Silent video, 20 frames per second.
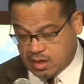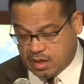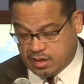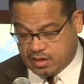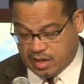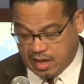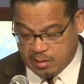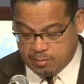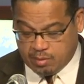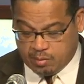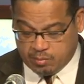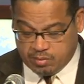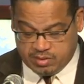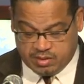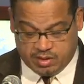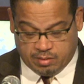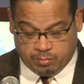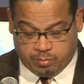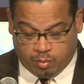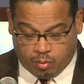came up with
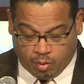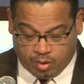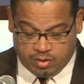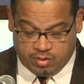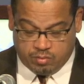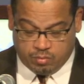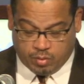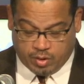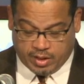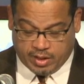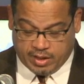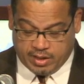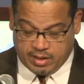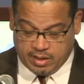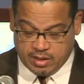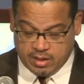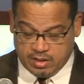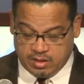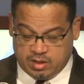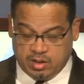an important way
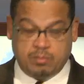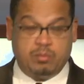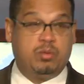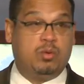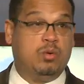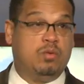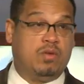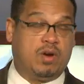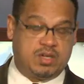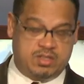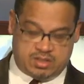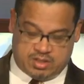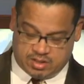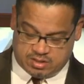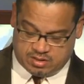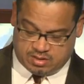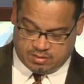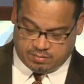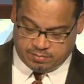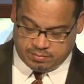to improve our
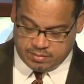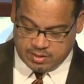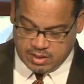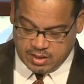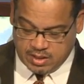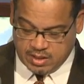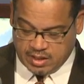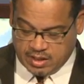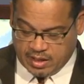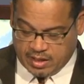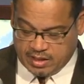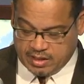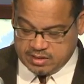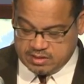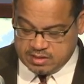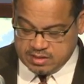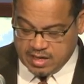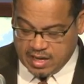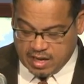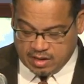system. And
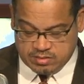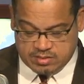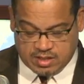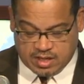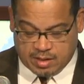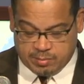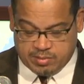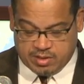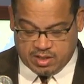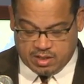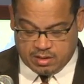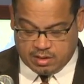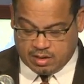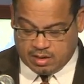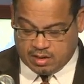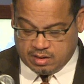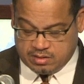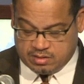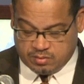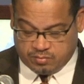it's now time
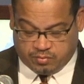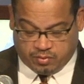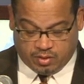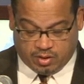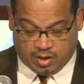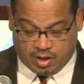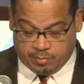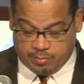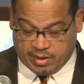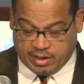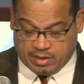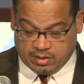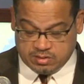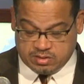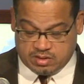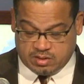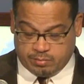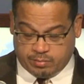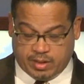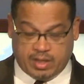for lawmakers
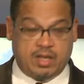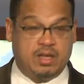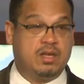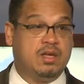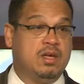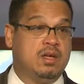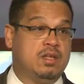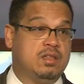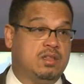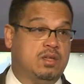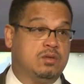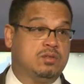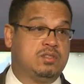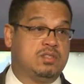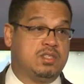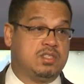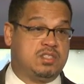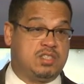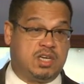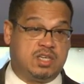to make those
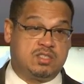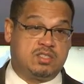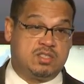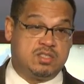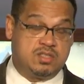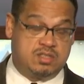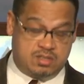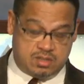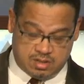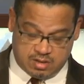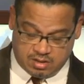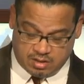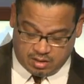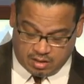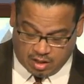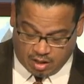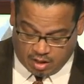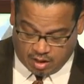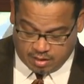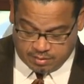suggestions
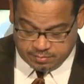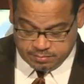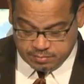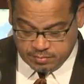law.